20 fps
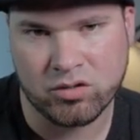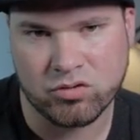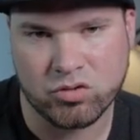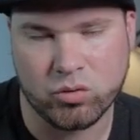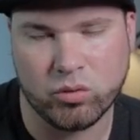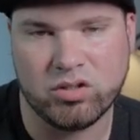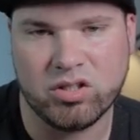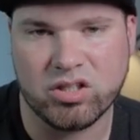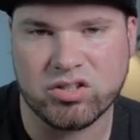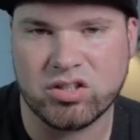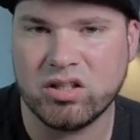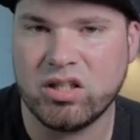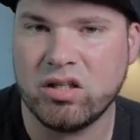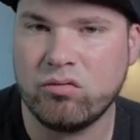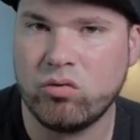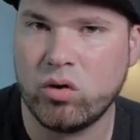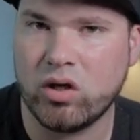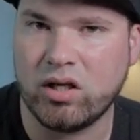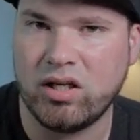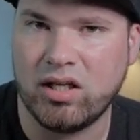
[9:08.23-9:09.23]
So it doesn't
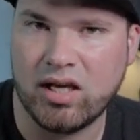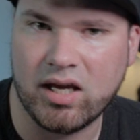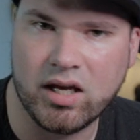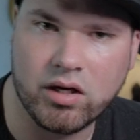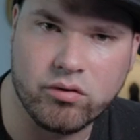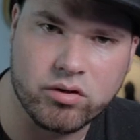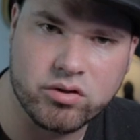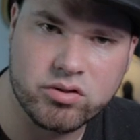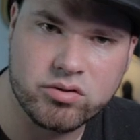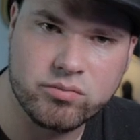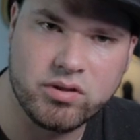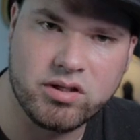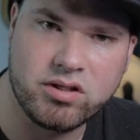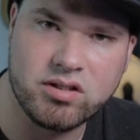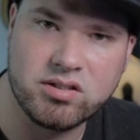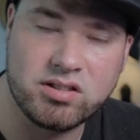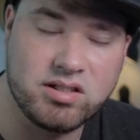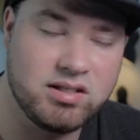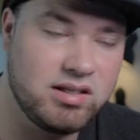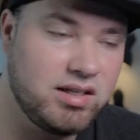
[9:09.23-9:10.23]
give you any errors,
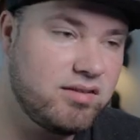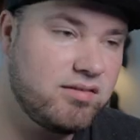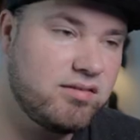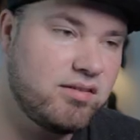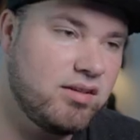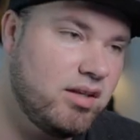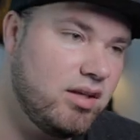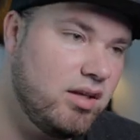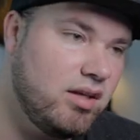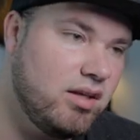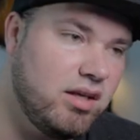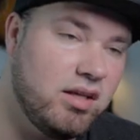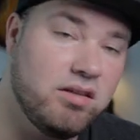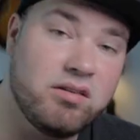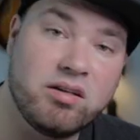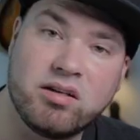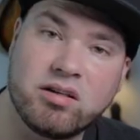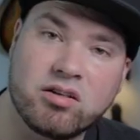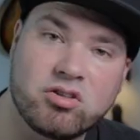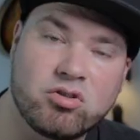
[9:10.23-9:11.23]
because in, let's say,
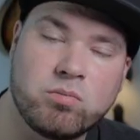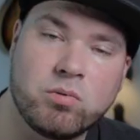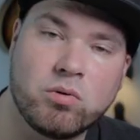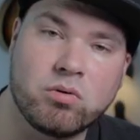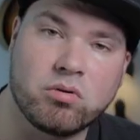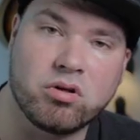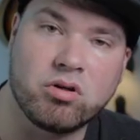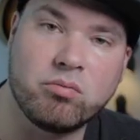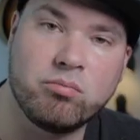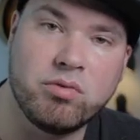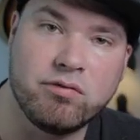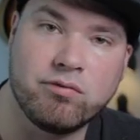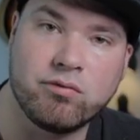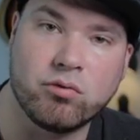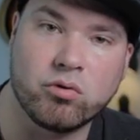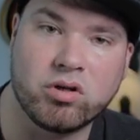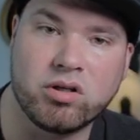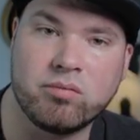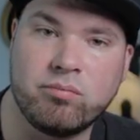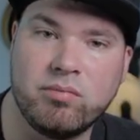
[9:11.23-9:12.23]
Internet Explorer,
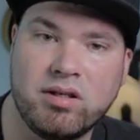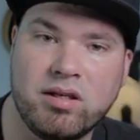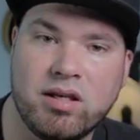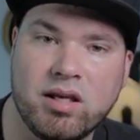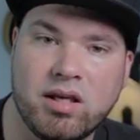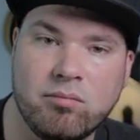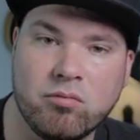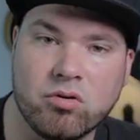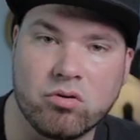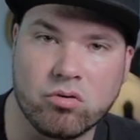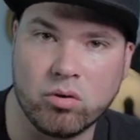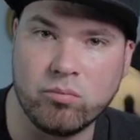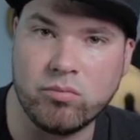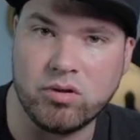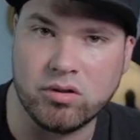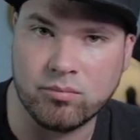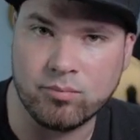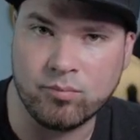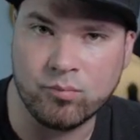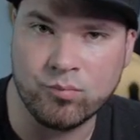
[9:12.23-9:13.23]
before it became
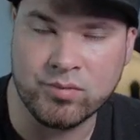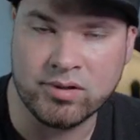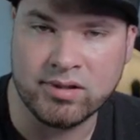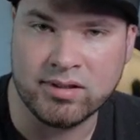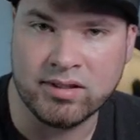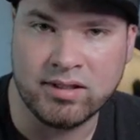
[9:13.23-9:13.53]
Chromium,